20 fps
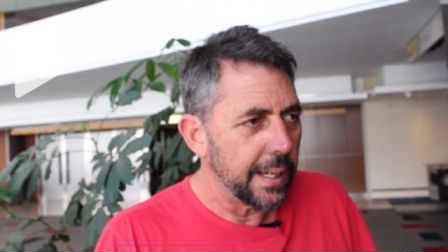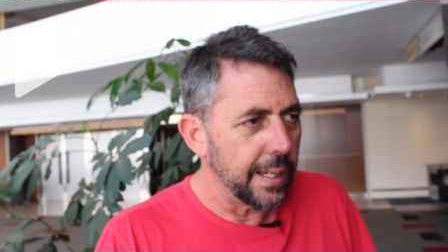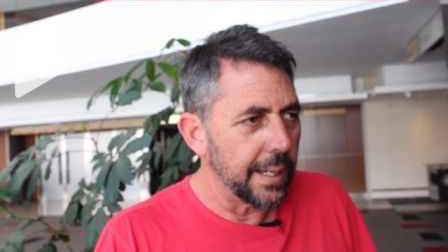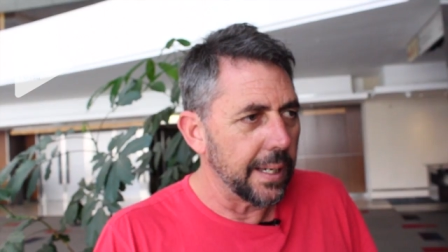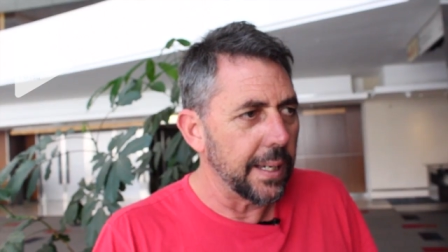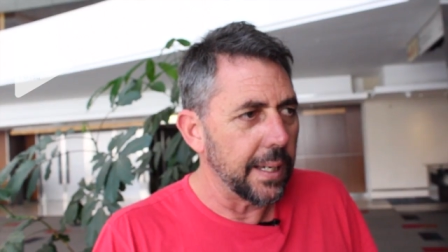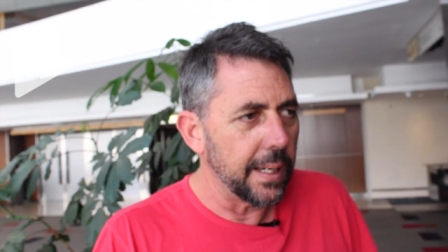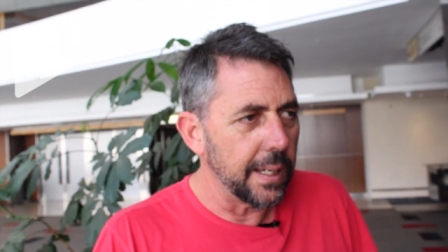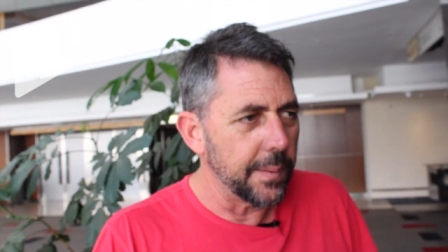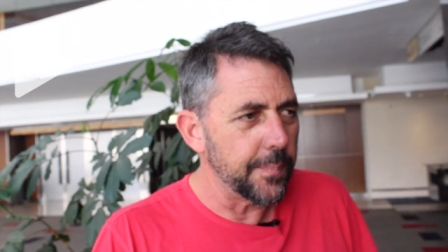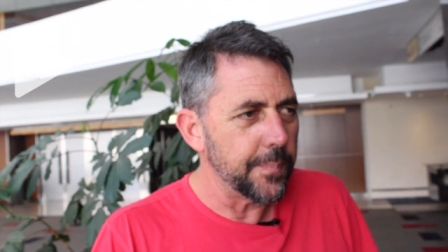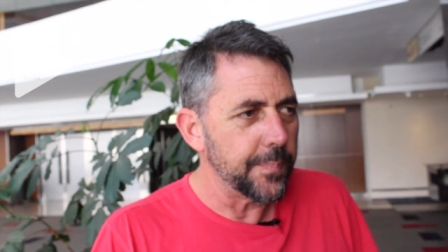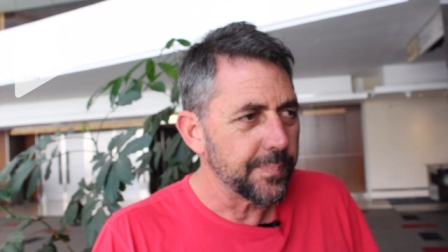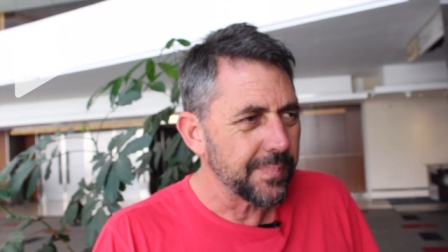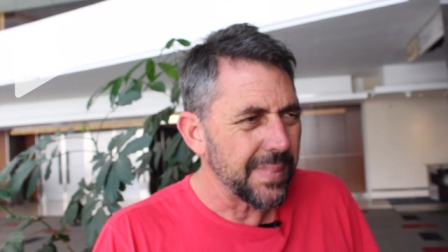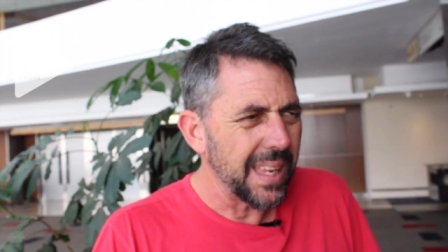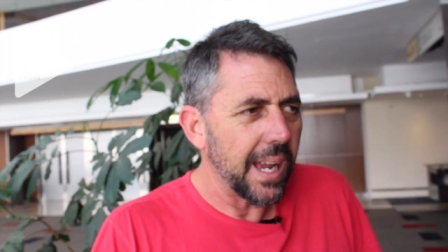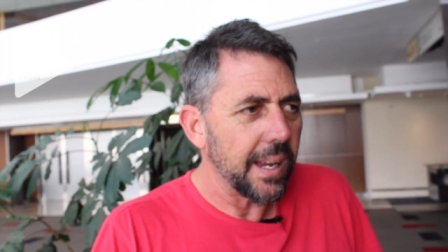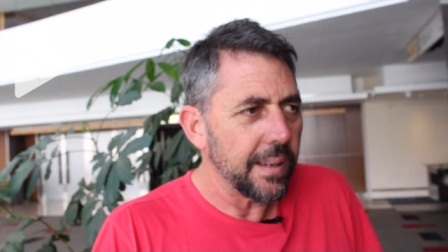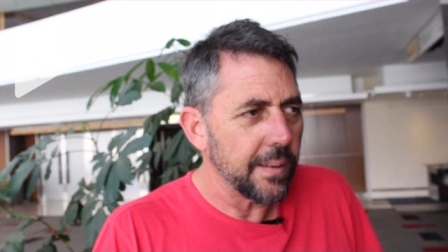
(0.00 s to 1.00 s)
um,
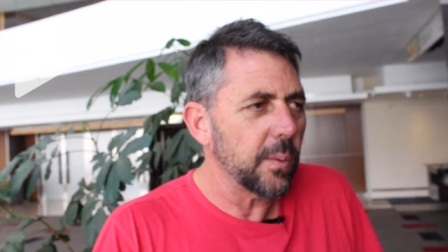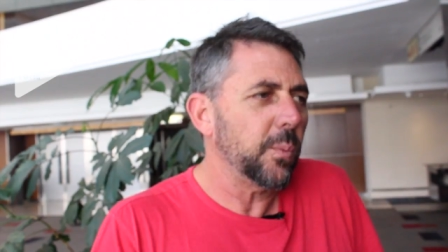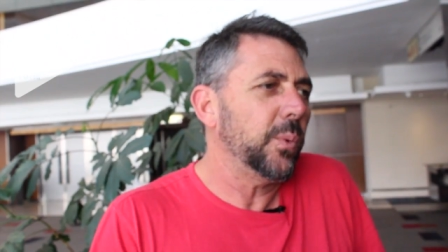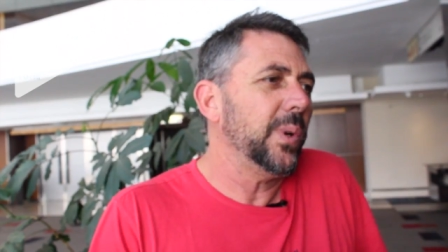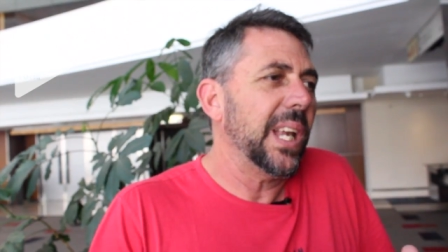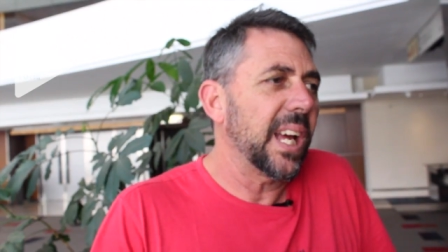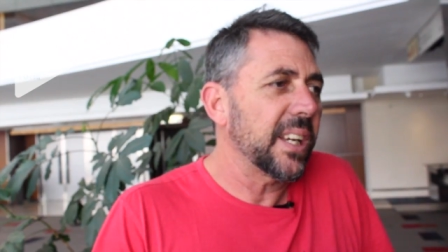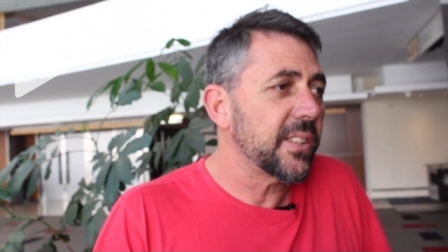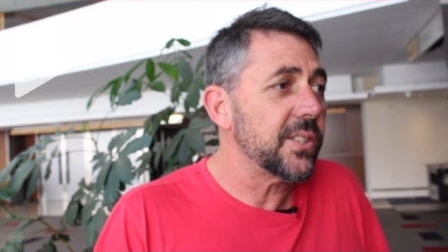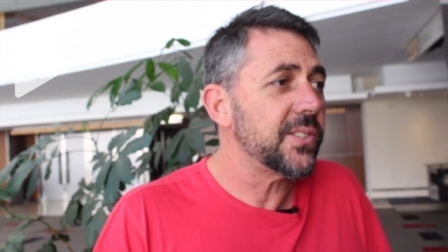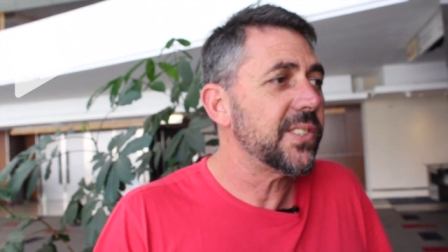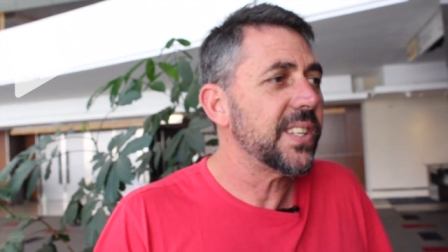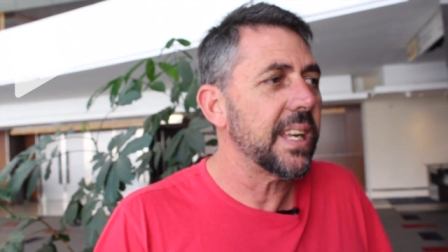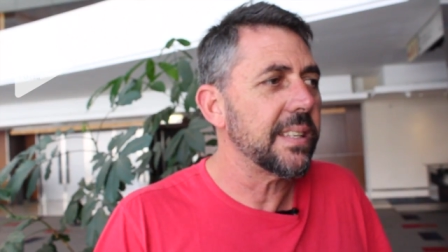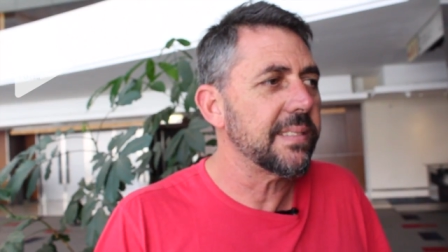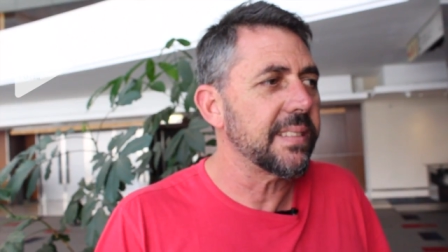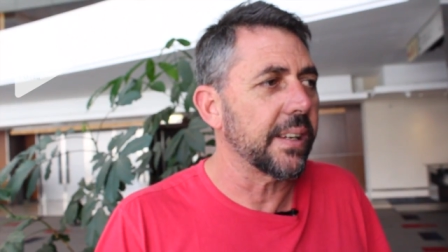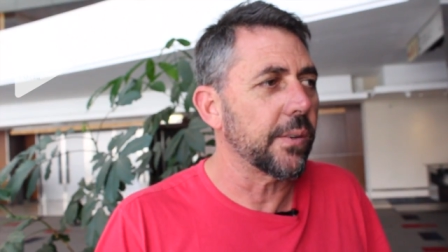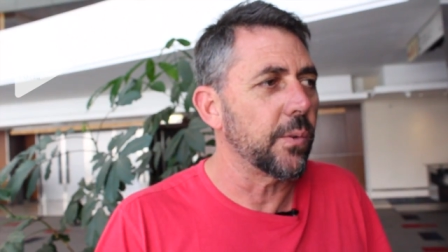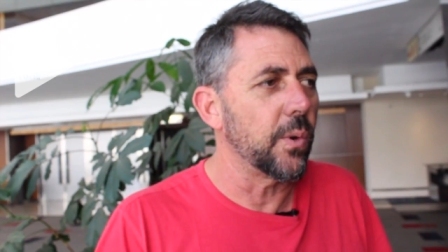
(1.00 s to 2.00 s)
we like to
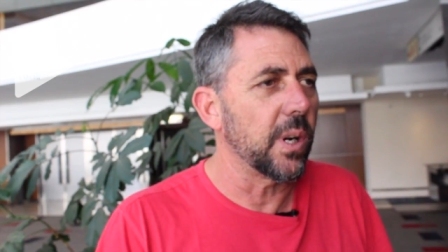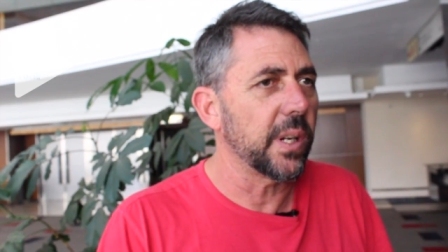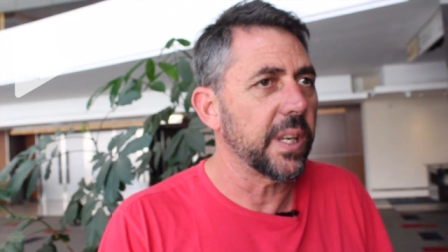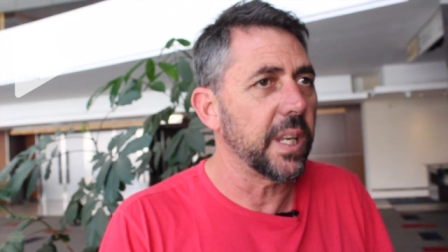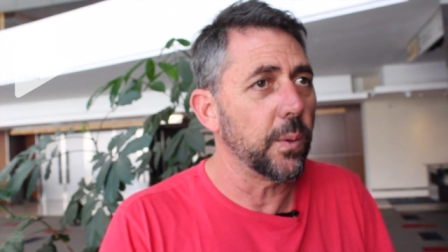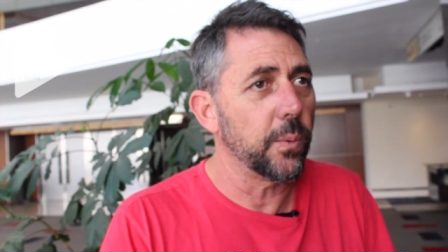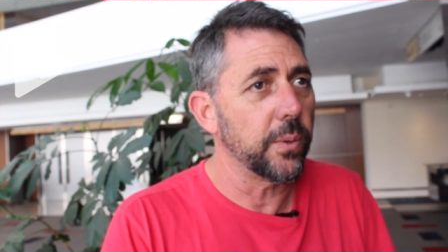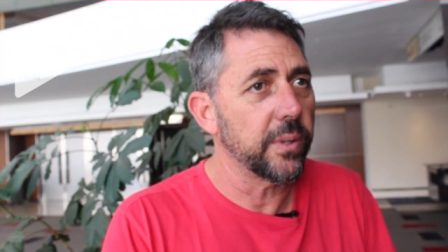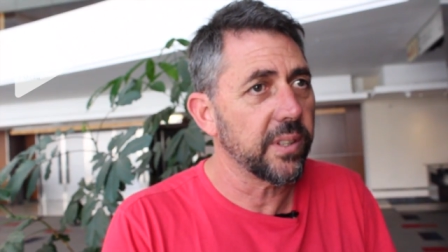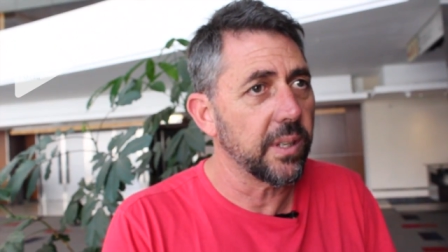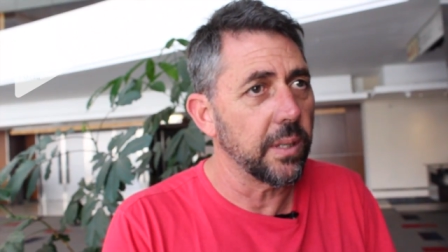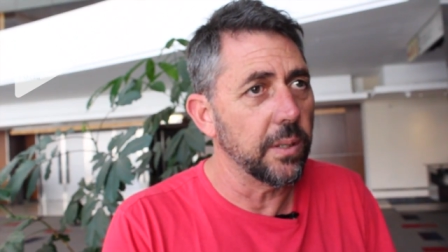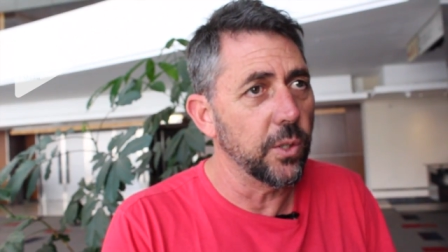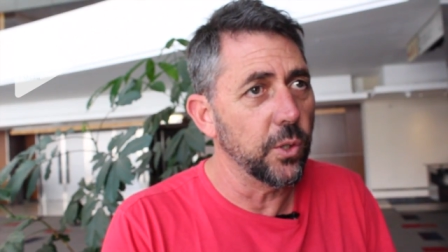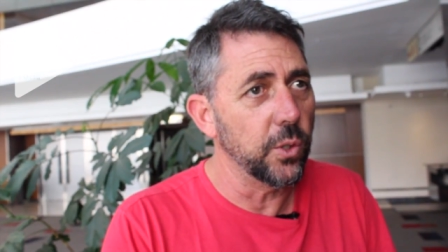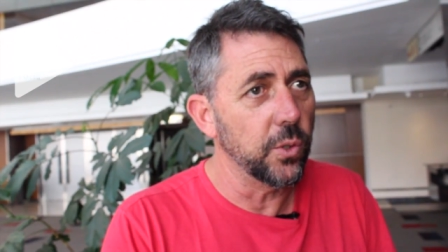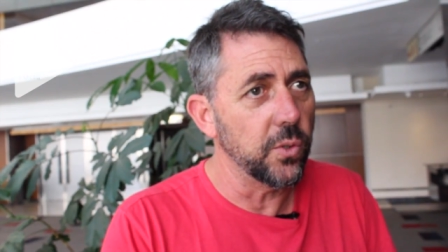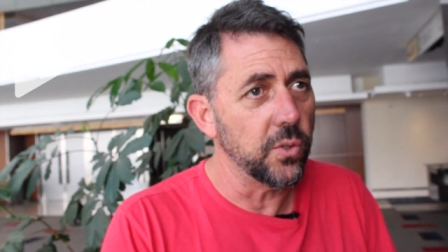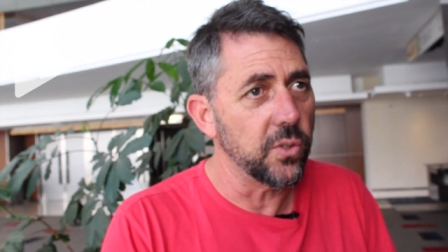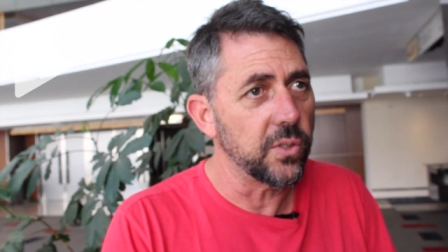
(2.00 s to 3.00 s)
say it's like Rocky with
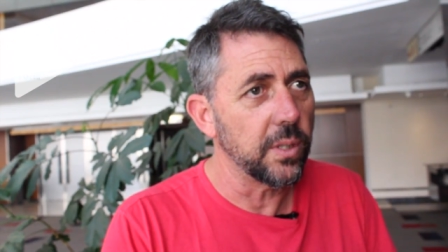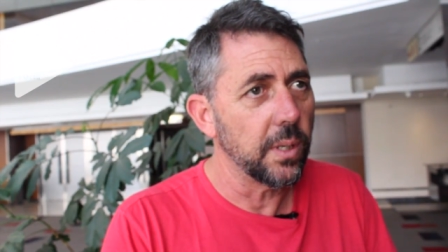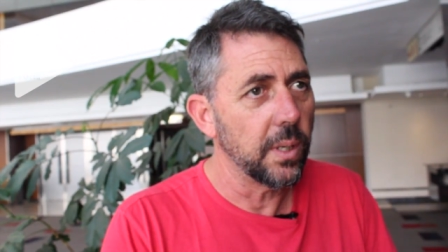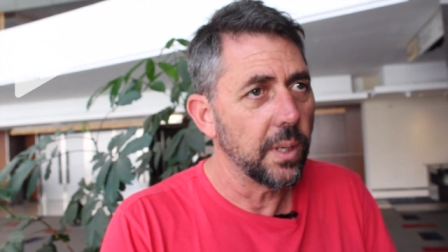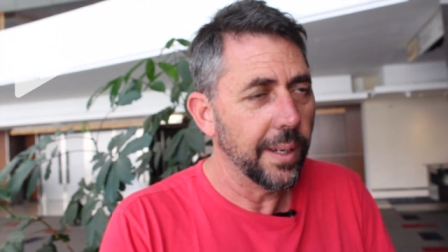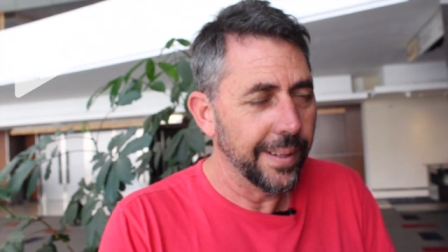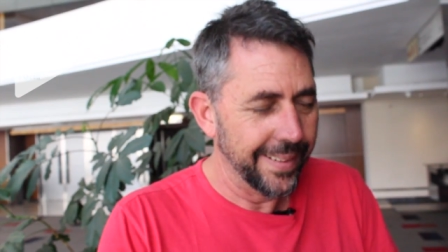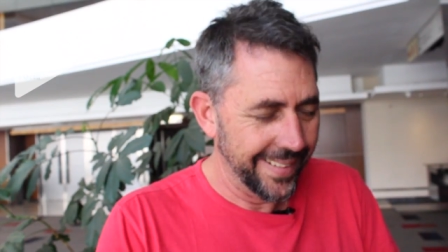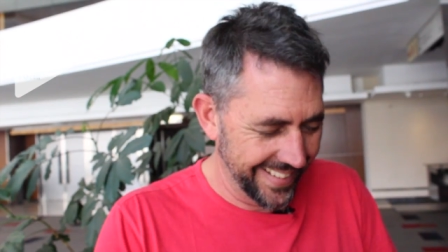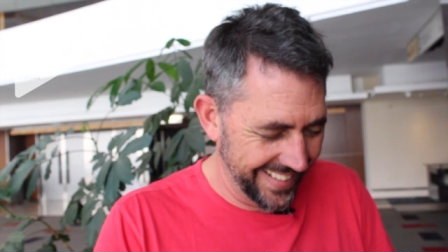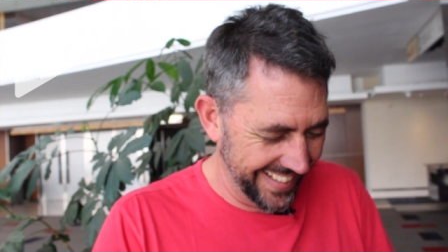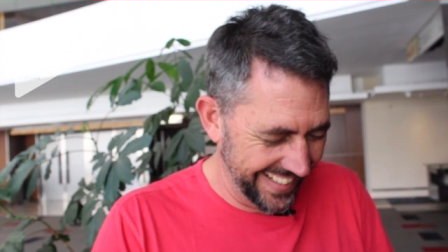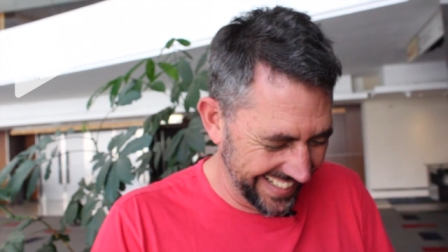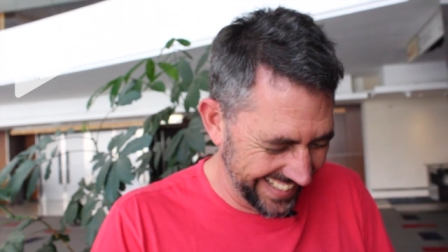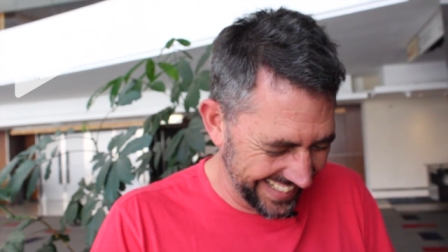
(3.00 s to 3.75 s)
canoes. Mm.